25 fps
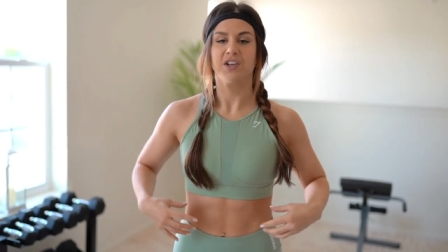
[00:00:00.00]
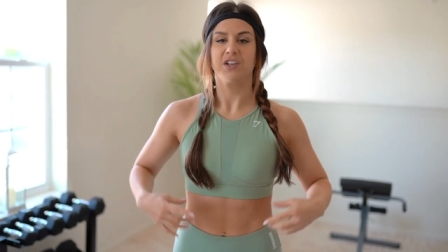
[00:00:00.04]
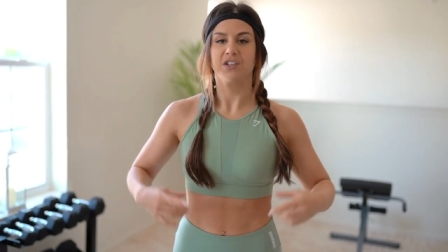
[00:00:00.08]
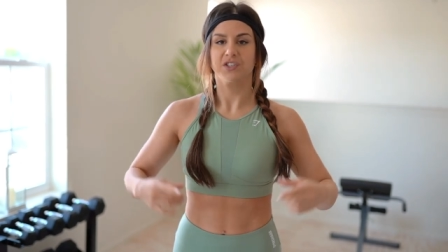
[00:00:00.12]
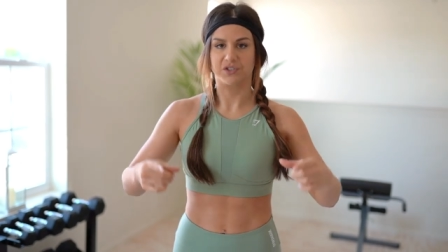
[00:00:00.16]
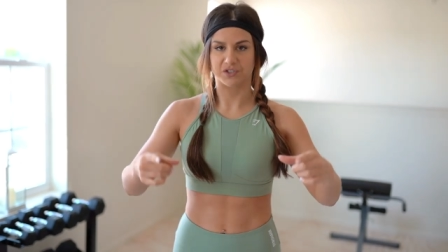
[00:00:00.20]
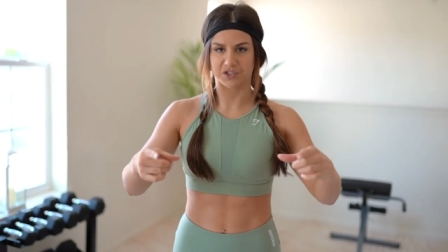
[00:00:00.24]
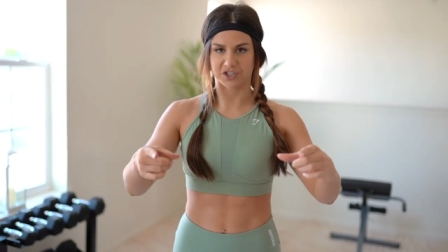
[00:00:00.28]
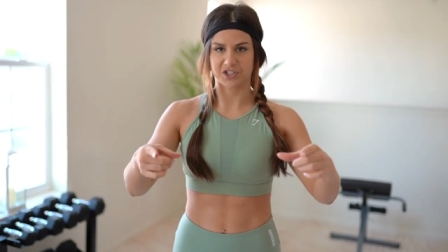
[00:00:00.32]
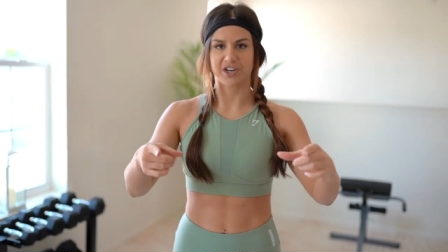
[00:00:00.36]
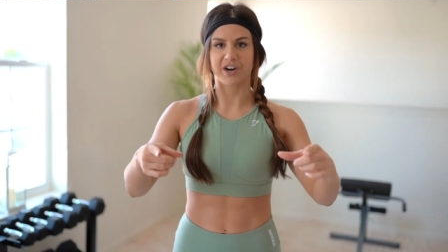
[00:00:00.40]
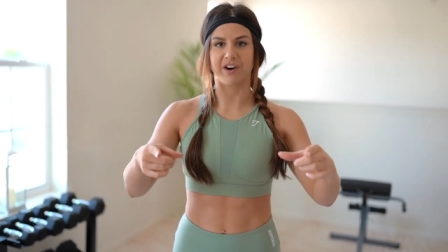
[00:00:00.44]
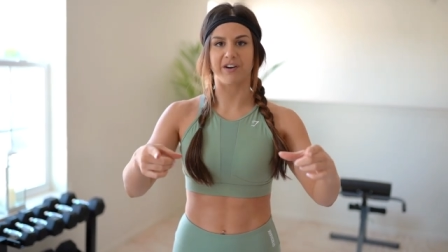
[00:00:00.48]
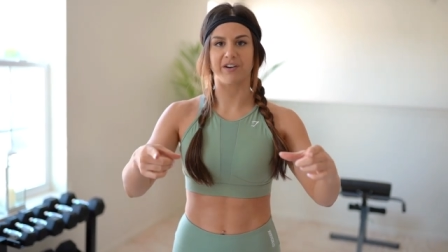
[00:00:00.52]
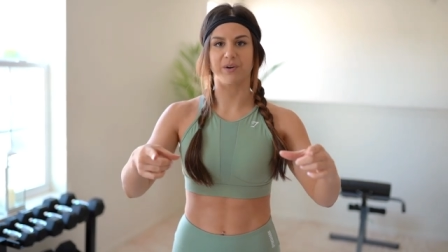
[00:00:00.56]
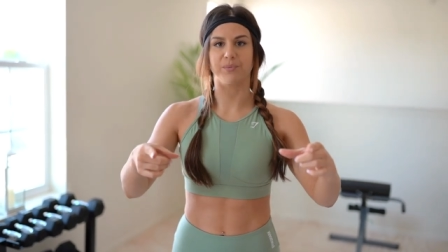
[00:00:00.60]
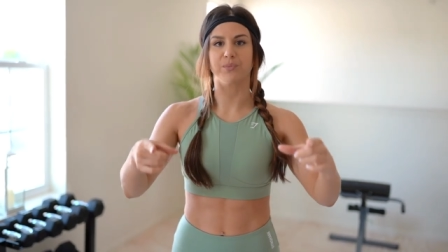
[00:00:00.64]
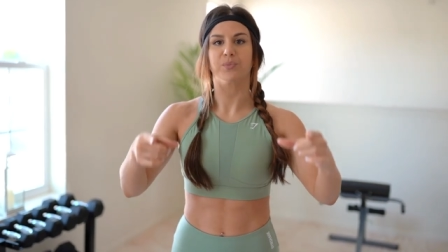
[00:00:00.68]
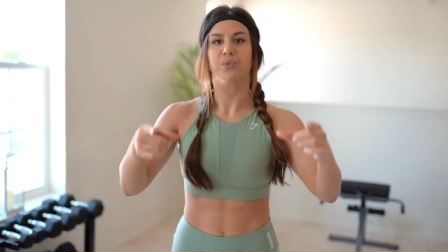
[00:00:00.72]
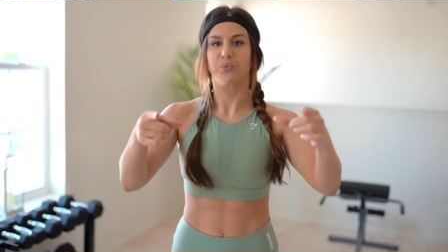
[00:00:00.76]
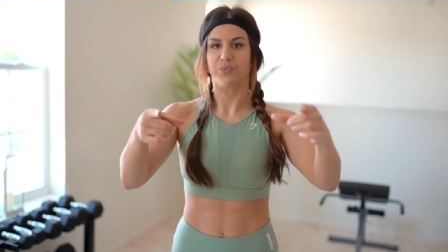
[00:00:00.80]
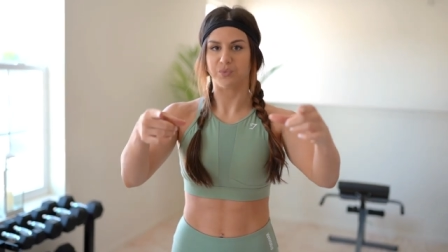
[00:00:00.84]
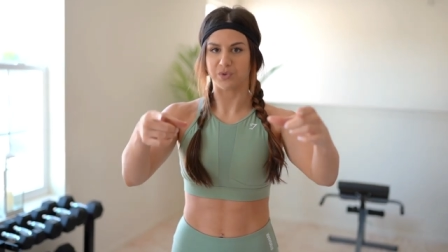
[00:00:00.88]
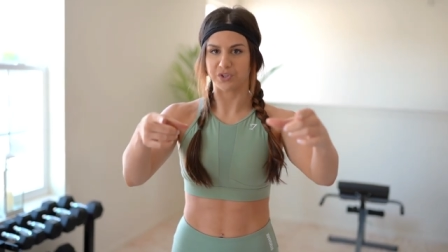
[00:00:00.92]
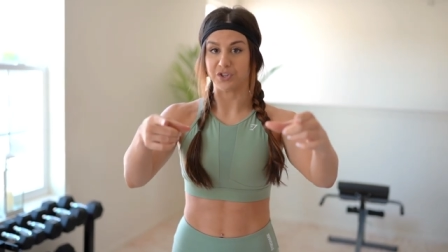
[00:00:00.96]
So sharing
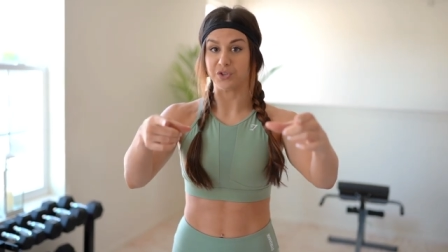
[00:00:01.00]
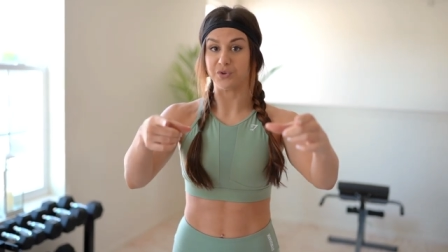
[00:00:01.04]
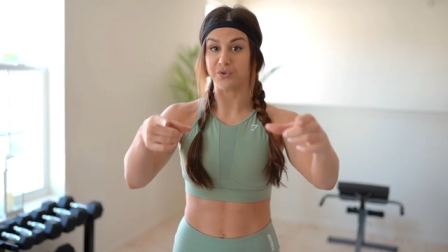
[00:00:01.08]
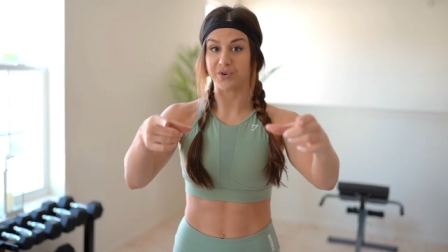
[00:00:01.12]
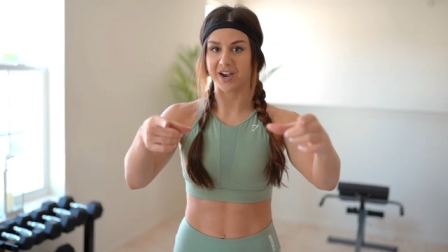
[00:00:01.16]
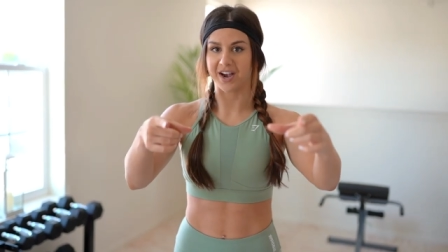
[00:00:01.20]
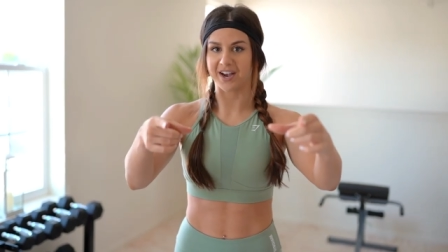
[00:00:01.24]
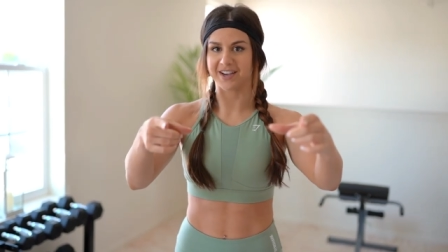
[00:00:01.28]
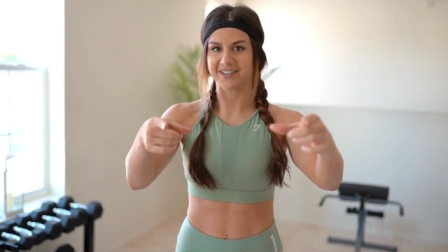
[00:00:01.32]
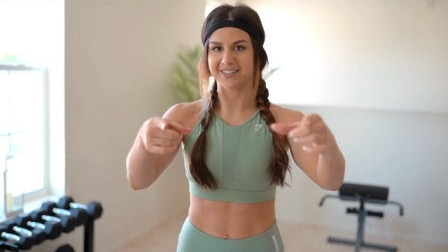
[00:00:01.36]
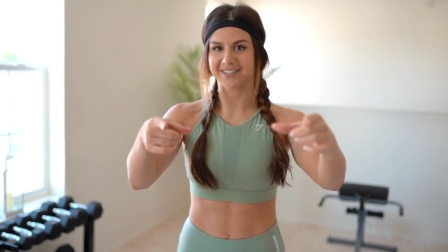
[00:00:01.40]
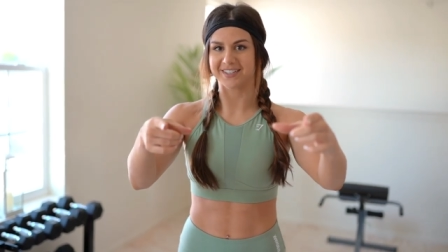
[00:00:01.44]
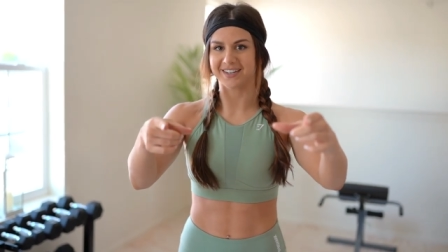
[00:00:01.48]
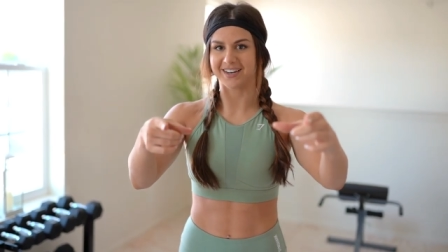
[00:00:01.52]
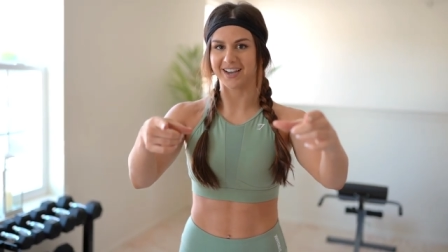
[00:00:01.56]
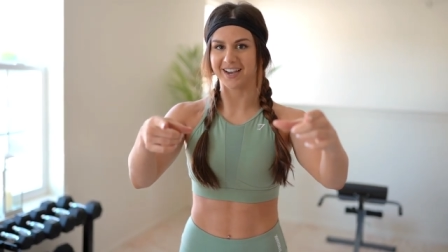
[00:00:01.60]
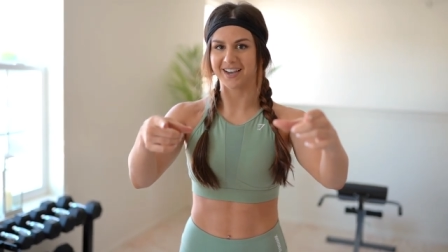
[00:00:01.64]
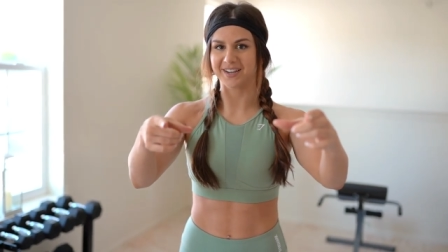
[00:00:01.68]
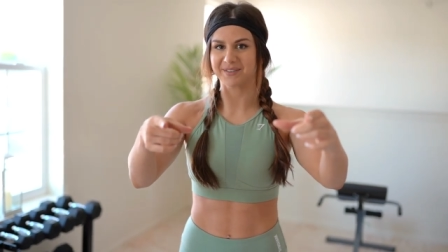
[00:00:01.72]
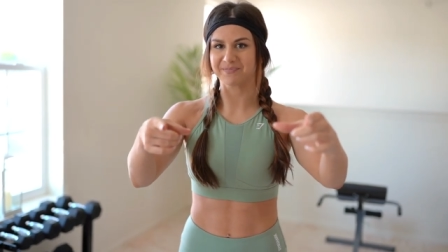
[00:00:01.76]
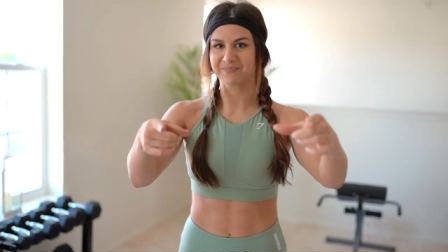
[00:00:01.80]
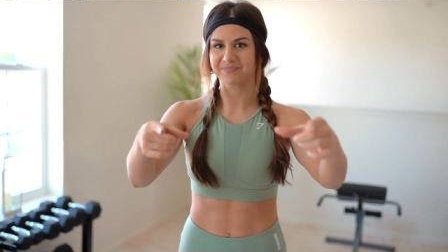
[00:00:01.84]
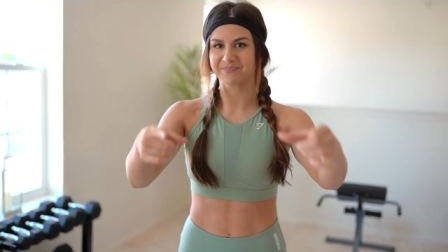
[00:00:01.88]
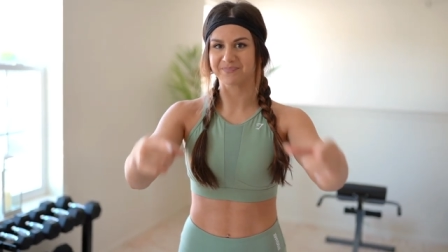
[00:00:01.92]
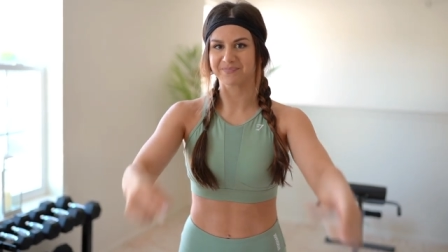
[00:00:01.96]
them with you guys
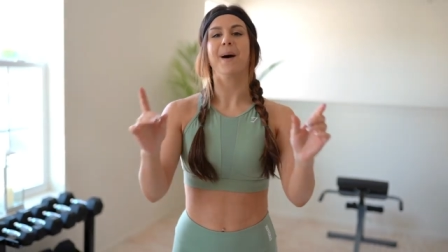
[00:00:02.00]
today.